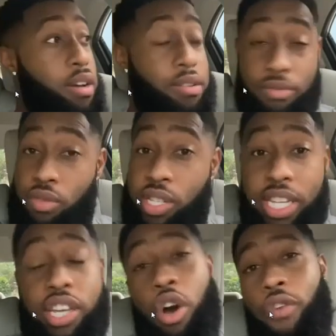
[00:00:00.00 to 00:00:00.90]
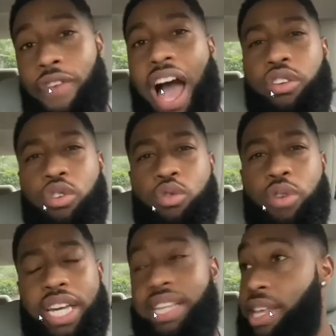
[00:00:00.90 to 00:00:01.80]
See your value,
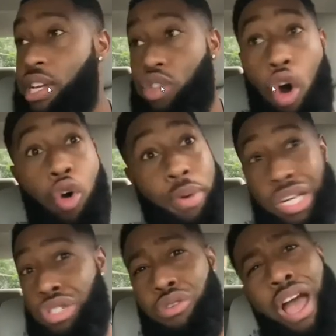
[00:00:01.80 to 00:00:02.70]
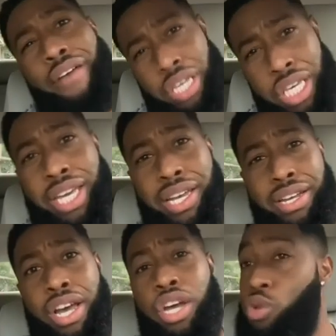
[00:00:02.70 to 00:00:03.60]
and he thinks, oh, because you have a
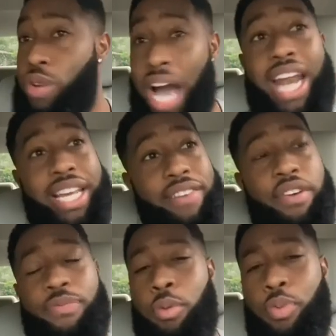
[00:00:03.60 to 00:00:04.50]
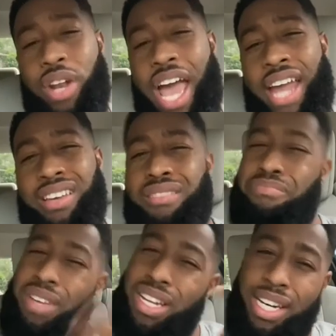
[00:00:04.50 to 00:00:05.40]
kid, you gotta give up the punani.
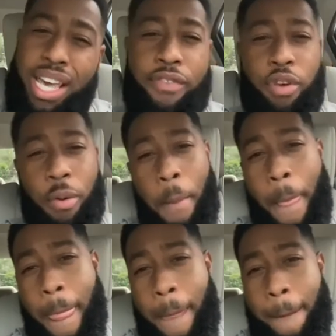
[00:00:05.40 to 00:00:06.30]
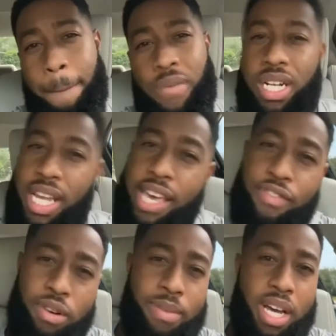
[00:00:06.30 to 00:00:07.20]
Leave him.
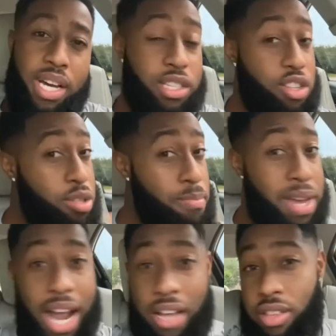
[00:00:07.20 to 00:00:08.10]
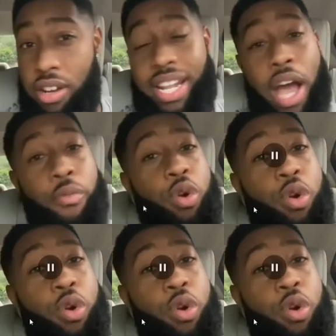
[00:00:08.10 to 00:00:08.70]
Leave him. Because there's men out there that will...